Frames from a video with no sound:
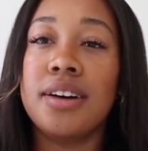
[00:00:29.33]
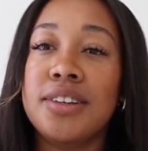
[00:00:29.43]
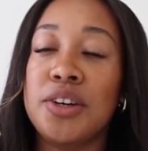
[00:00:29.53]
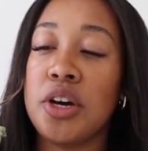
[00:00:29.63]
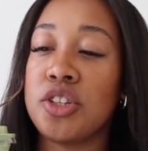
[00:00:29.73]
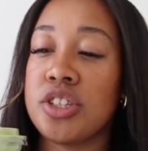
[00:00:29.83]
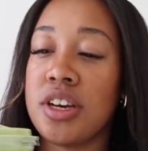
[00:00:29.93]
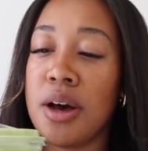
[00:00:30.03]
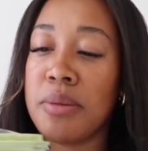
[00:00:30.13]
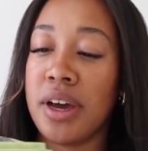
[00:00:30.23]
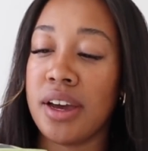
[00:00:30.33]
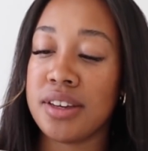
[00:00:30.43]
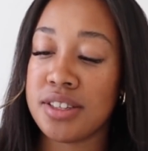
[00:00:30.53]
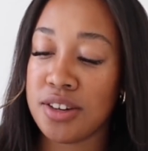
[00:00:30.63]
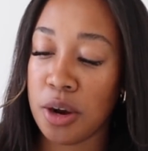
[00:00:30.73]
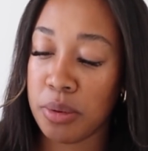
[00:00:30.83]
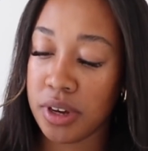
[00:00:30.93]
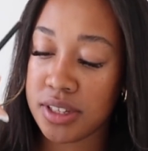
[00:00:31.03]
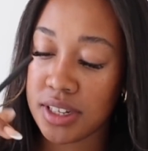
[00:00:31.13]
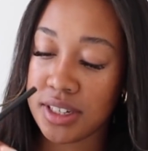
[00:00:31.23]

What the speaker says: Oh, just got my Starbucks